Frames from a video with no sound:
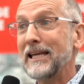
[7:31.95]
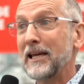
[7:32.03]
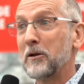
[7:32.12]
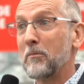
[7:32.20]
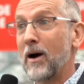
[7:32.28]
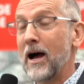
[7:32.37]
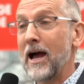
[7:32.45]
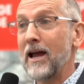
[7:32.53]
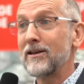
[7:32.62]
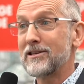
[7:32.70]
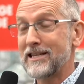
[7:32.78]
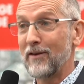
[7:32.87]
in
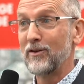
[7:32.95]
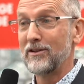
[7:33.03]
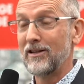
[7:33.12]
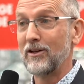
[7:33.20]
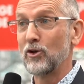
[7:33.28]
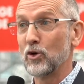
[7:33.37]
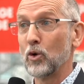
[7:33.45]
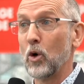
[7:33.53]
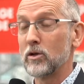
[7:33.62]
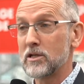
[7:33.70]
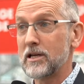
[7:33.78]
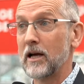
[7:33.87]
my
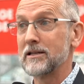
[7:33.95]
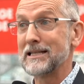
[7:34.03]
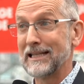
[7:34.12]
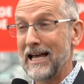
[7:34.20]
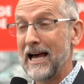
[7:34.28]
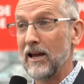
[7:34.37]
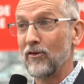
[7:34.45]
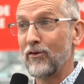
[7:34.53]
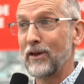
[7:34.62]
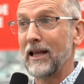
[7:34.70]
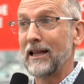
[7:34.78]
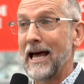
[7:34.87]
17-year-old son's life
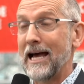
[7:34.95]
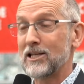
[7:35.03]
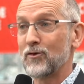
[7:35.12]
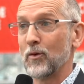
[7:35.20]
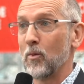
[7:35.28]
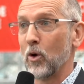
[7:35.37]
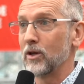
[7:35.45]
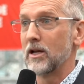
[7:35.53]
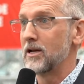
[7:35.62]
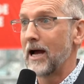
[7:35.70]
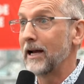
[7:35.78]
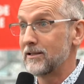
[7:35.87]
that lasts for more
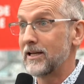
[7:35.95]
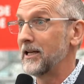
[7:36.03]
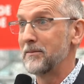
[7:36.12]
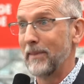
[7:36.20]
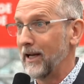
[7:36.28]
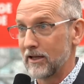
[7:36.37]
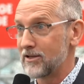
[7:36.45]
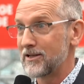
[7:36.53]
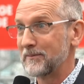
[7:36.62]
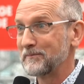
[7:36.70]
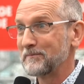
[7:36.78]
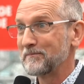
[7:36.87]
than 19
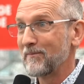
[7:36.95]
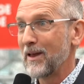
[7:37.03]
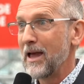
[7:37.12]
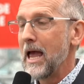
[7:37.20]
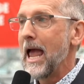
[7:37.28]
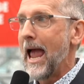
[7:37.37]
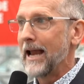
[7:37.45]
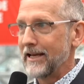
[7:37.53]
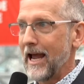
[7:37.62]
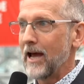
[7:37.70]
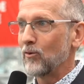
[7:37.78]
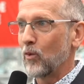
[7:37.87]
minutes. And
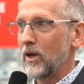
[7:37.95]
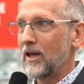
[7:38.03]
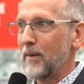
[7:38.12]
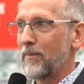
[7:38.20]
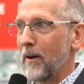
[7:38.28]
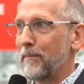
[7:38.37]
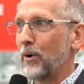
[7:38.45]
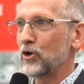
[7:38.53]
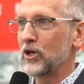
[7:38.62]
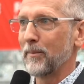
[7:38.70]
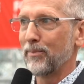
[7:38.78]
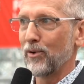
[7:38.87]
yet we keep on
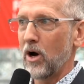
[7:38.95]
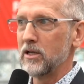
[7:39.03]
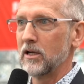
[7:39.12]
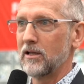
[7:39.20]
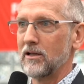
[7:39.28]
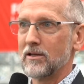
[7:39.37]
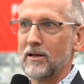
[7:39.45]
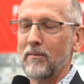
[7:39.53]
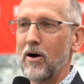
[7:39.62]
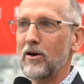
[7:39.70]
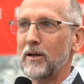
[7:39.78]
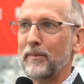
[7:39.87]
pushing product into the
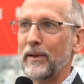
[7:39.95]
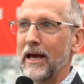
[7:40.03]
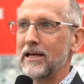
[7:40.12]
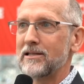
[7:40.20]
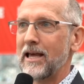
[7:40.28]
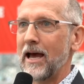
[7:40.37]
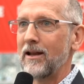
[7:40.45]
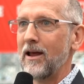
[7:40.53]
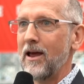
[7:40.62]
marketplace that